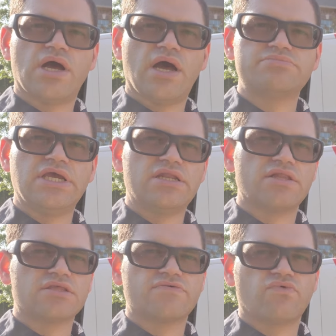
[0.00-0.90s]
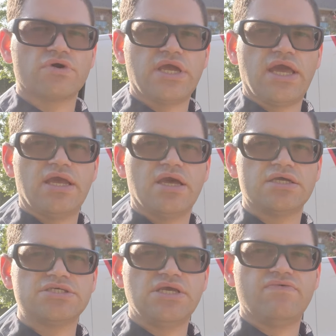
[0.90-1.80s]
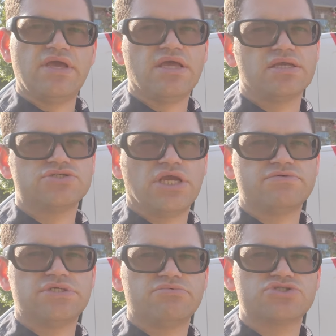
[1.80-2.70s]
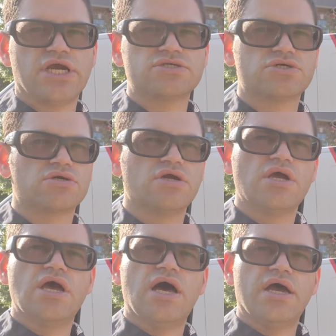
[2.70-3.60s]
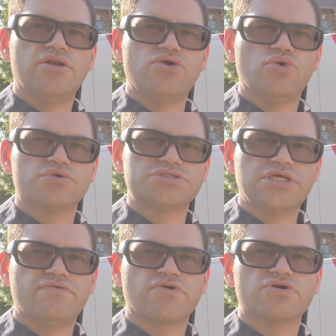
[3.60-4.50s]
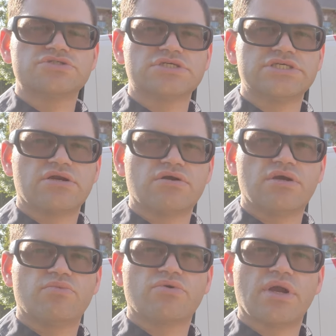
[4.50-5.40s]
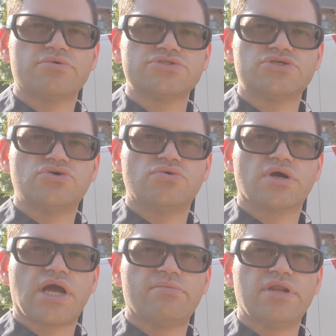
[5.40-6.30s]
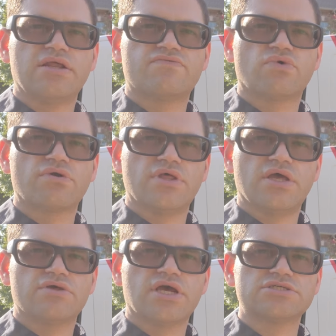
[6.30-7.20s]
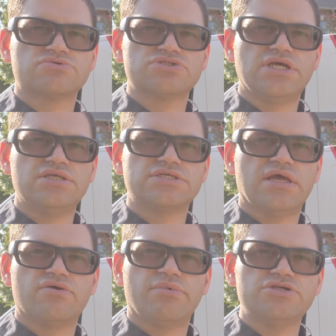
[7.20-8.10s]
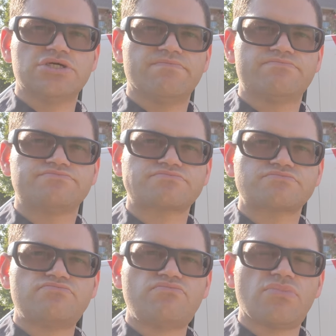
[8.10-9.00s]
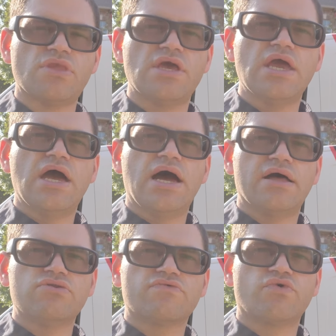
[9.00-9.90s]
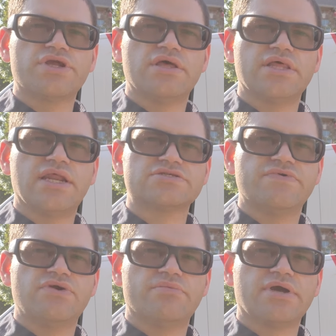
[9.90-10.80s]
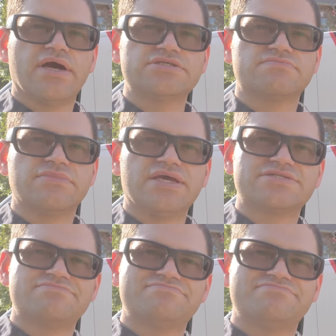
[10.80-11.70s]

updated, like the four K uh, T V and J V C projector, uh, new receivers, et cetera. And we were able to accommodate for the, the customer's needs and their budget. Uh, look forward to getting the next video up, guys. Thanks.